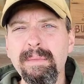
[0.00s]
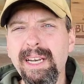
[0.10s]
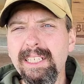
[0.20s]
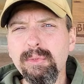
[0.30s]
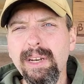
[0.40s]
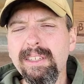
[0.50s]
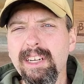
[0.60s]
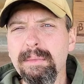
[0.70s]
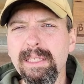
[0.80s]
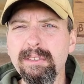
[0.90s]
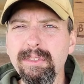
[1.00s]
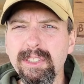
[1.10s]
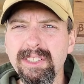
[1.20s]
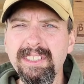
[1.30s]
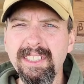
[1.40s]
But I just want to talk about the
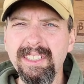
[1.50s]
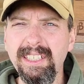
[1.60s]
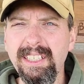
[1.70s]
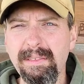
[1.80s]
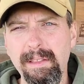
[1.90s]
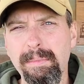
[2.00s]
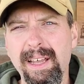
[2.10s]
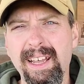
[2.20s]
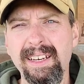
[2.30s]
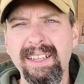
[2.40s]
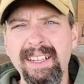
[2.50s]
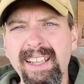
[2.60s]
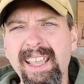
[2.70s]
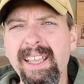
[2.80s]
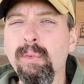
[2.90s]
versatility of the pot
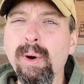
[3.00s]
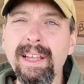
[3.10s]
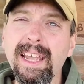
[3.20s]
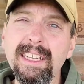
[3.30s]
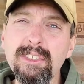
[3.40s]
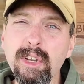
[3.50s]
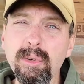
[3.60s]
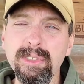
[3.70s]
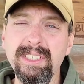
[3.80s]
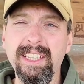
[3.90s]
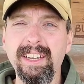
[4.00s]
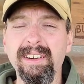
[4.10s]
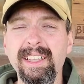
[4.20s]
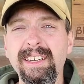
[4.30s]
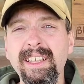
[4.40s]
and why I chose to
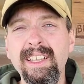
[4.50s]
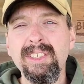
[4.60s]
carry it.